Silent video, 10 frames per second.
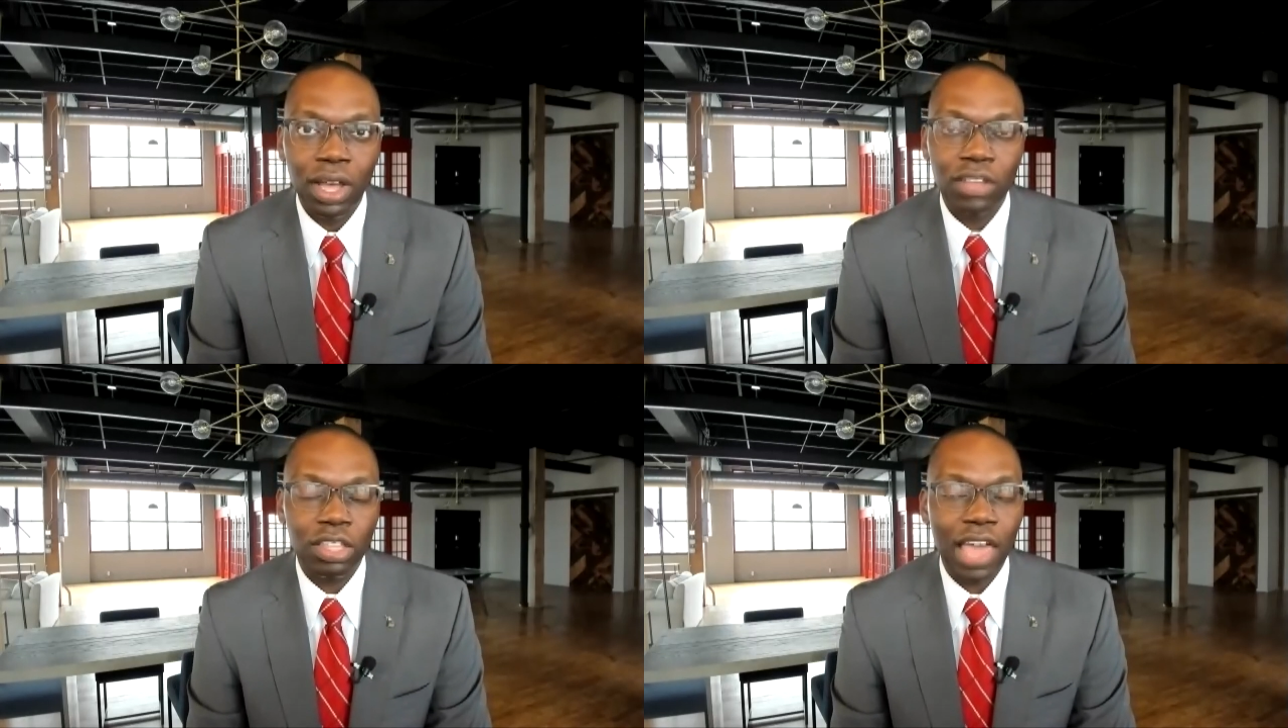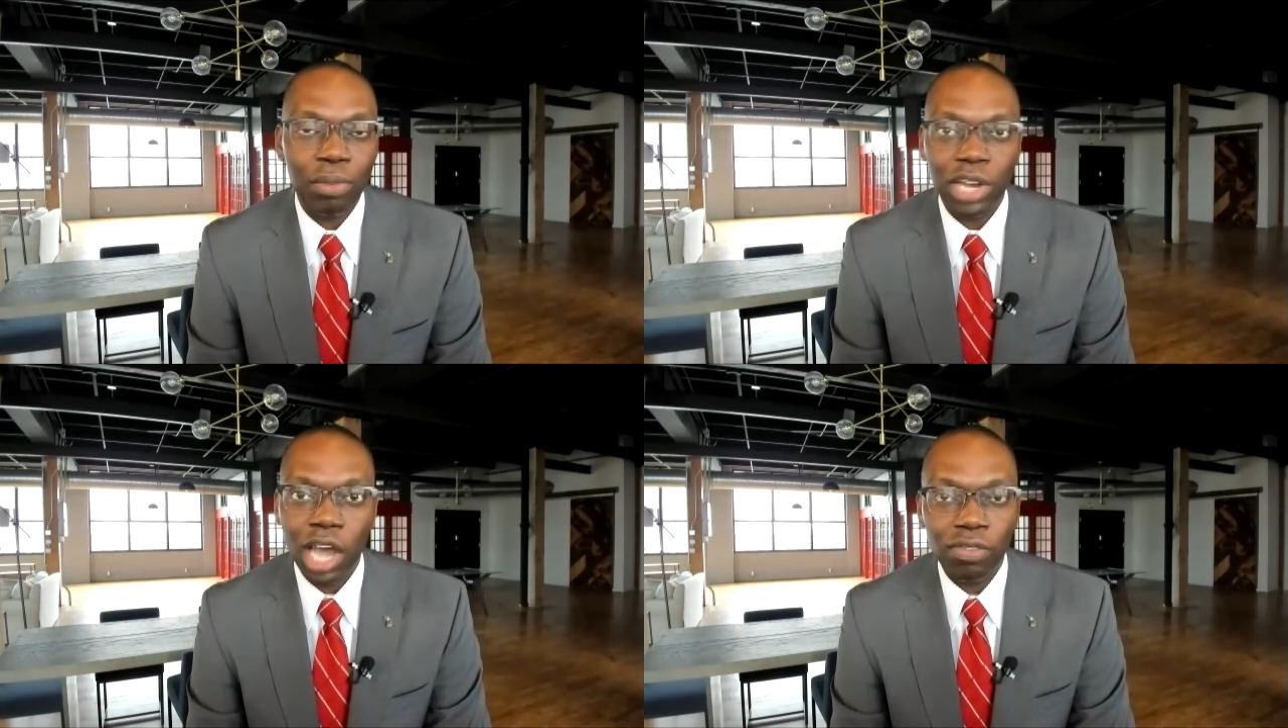to that
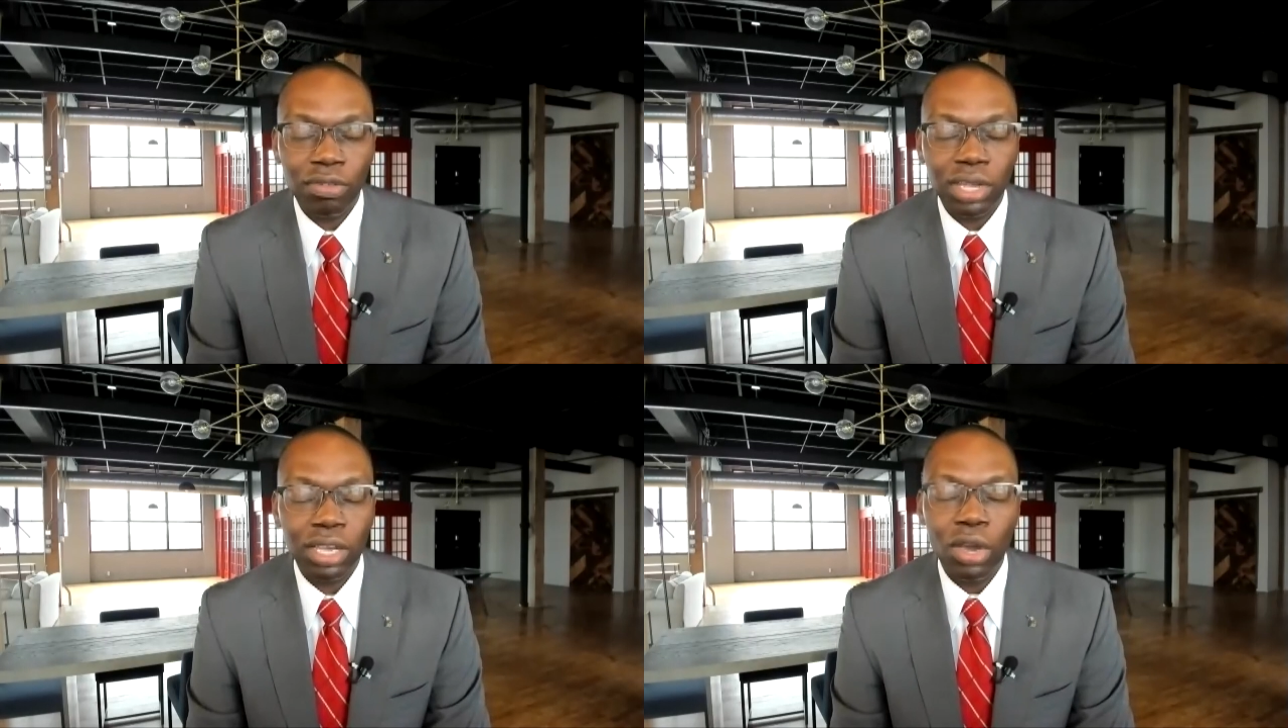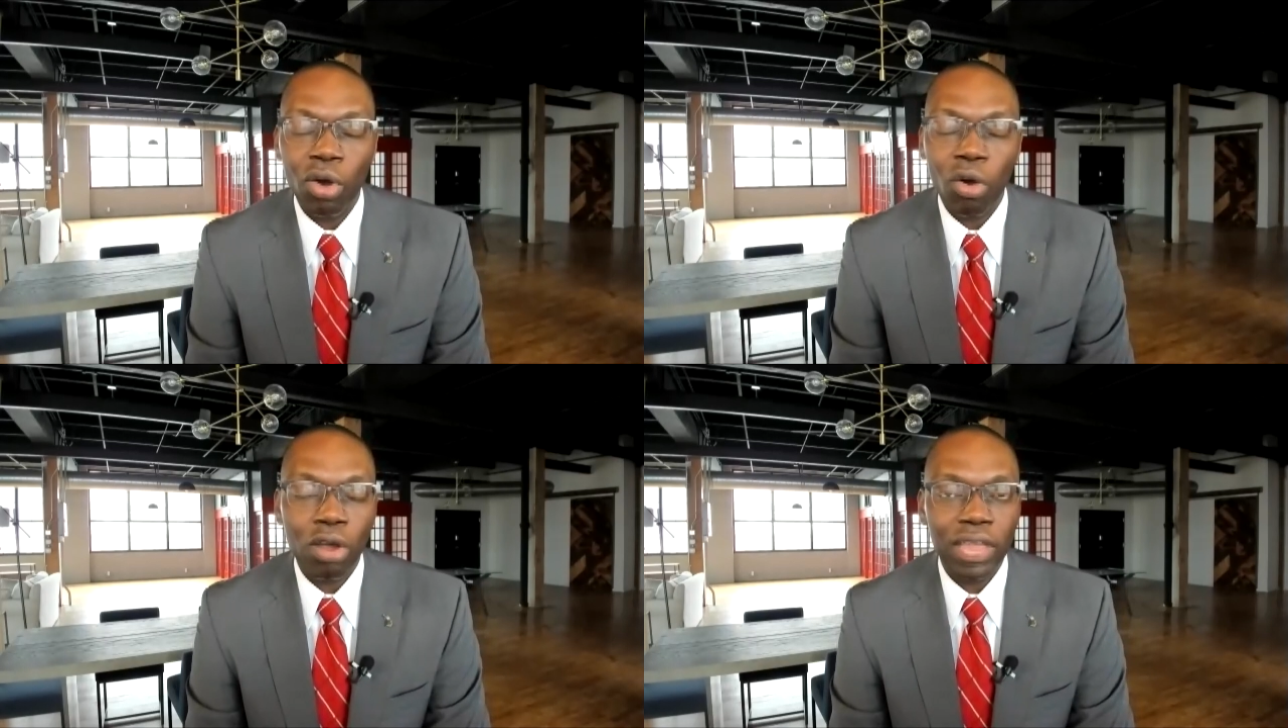recovery
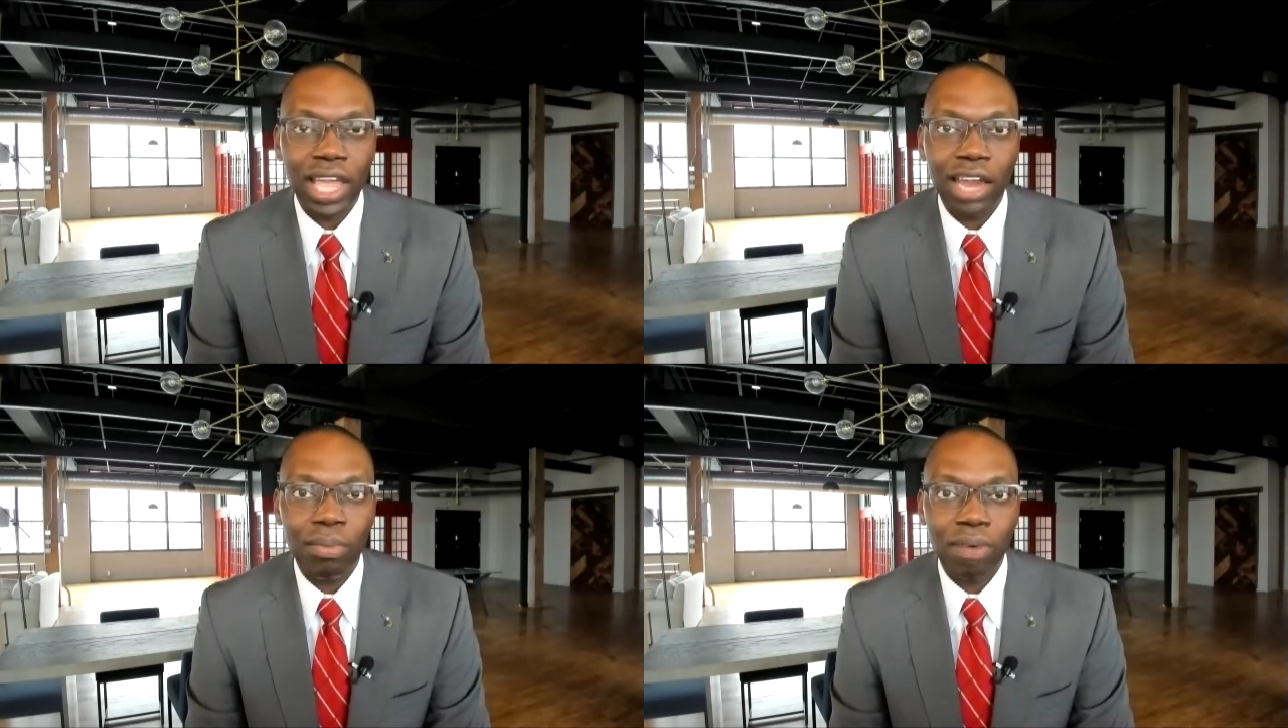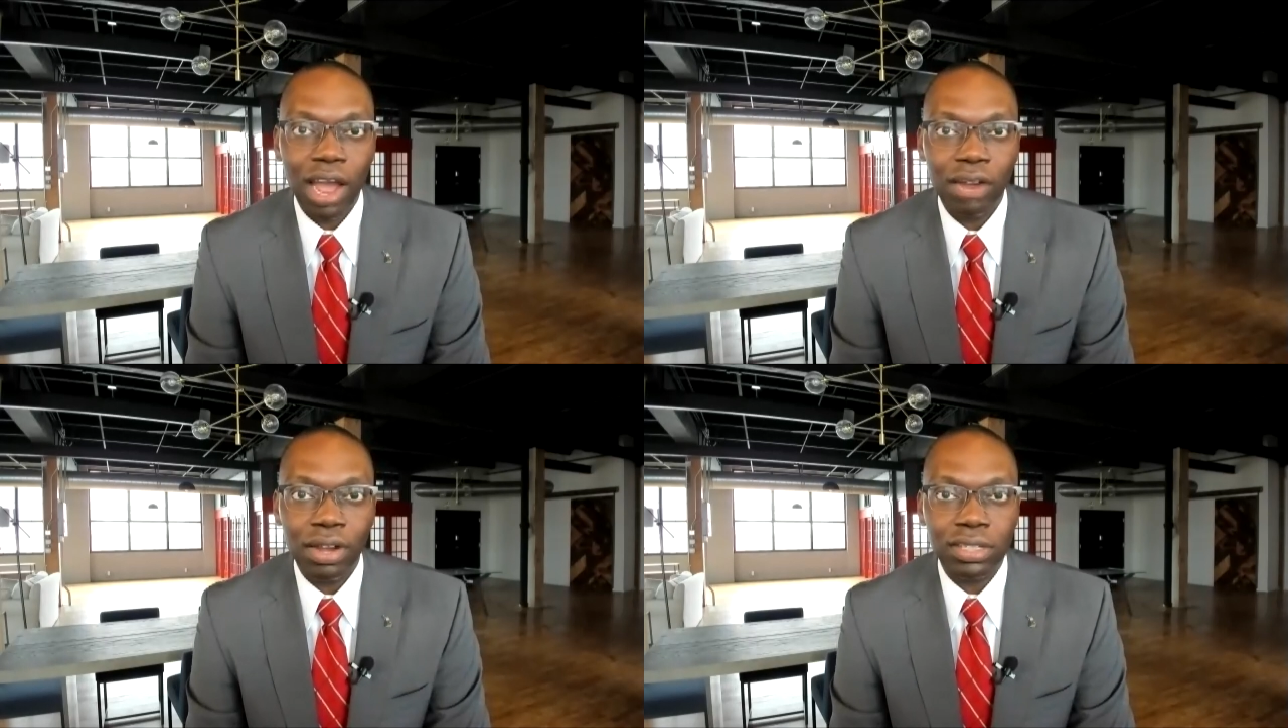or that kind of
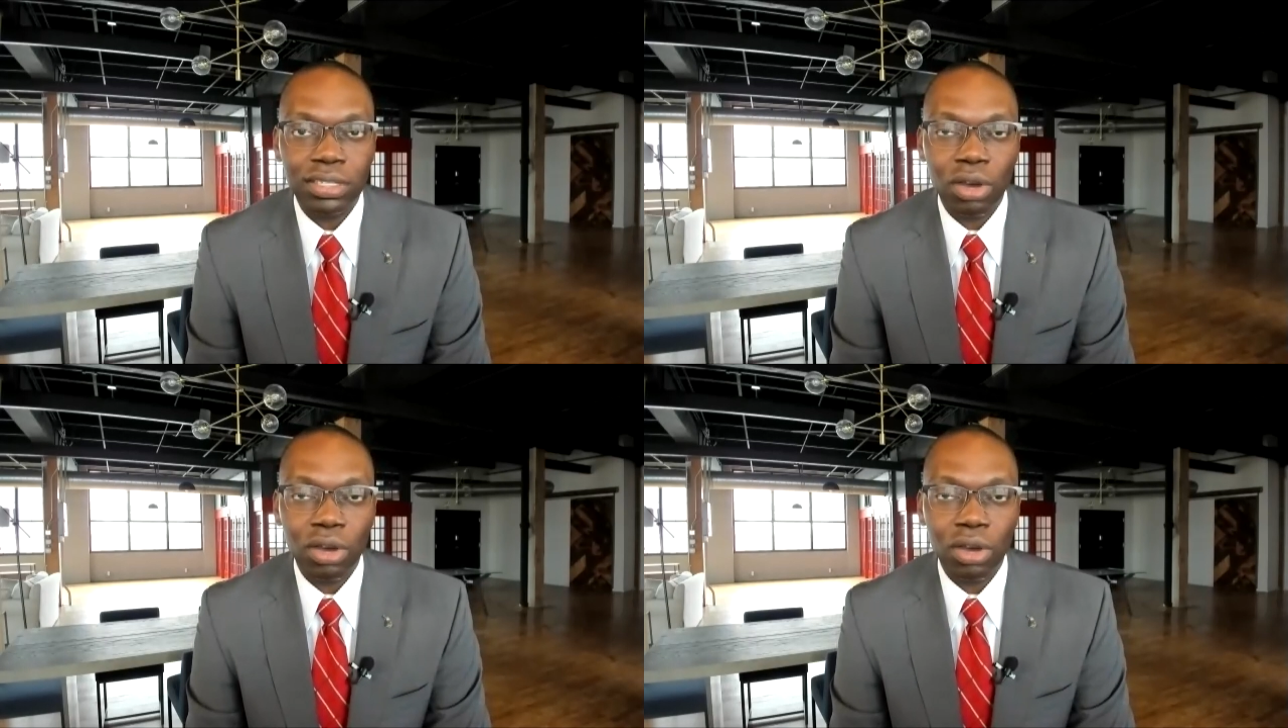progress.